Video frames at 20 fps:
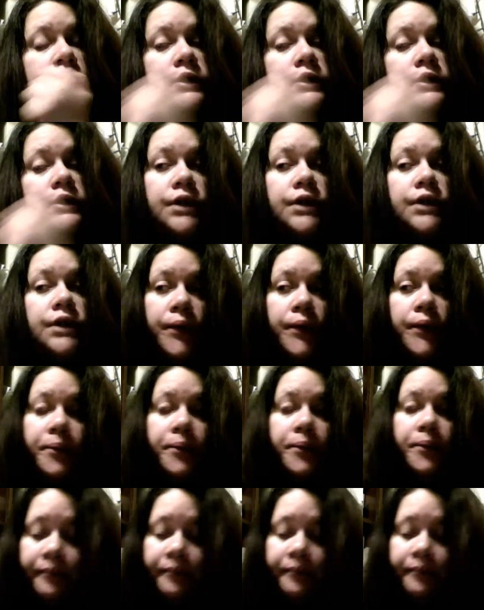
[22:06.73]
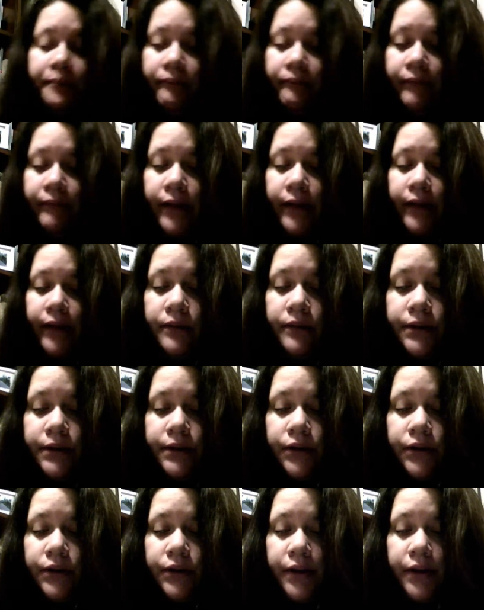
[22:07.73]
So, I will
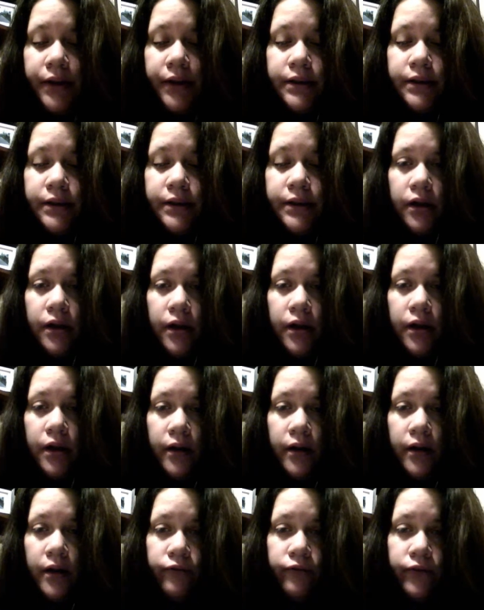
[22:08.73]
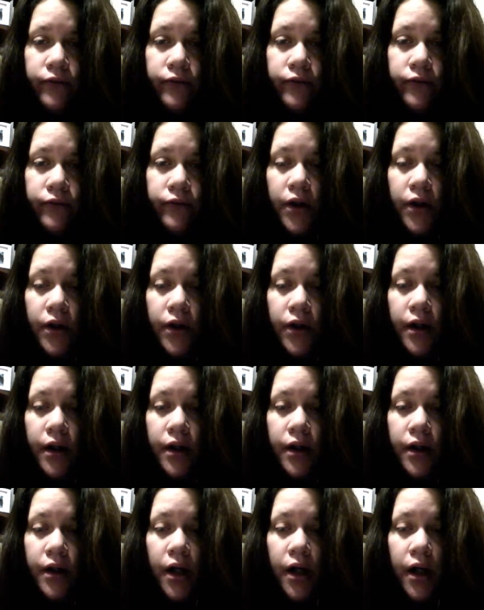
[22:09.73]
turn this off and
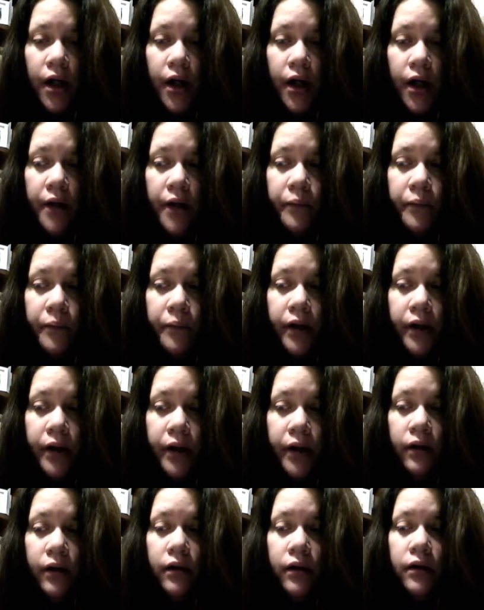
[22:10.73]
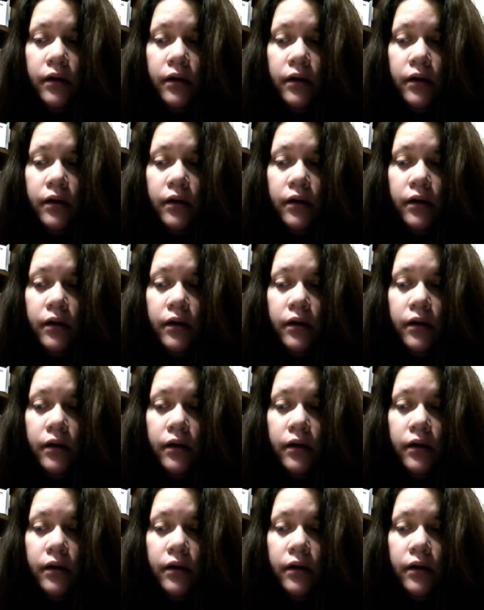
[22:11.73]
I will